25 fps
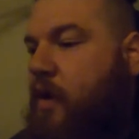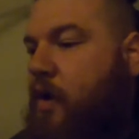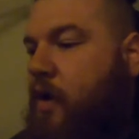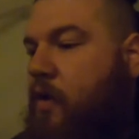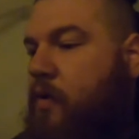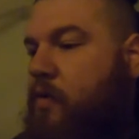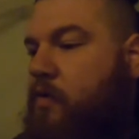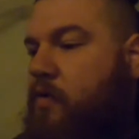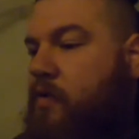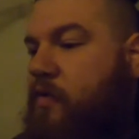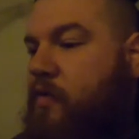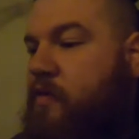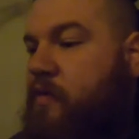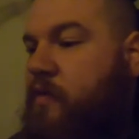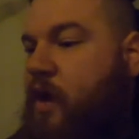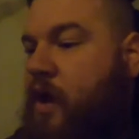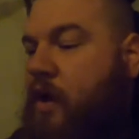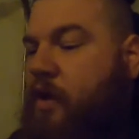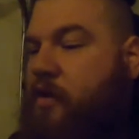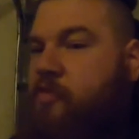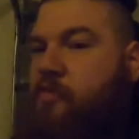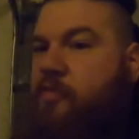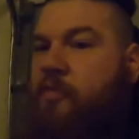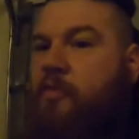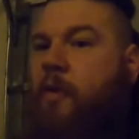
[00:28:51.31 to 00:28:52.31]
Odin's
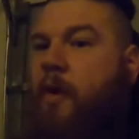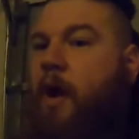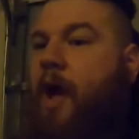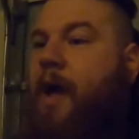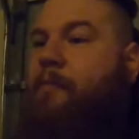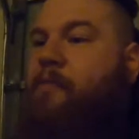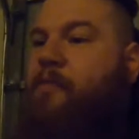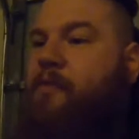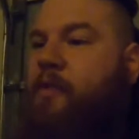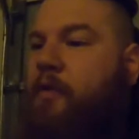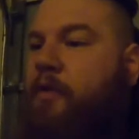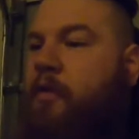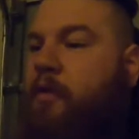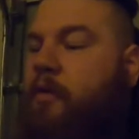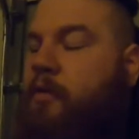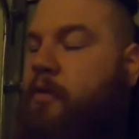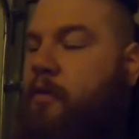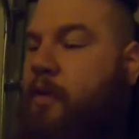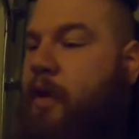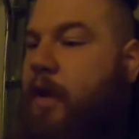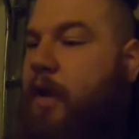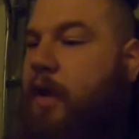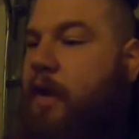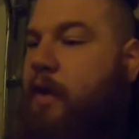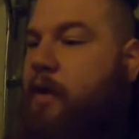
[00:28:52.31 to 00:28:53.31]
knowledge before?
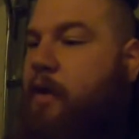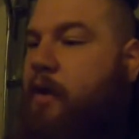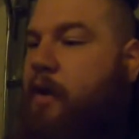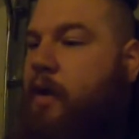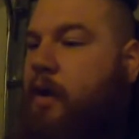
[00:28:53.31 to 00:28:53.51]
Absolutely.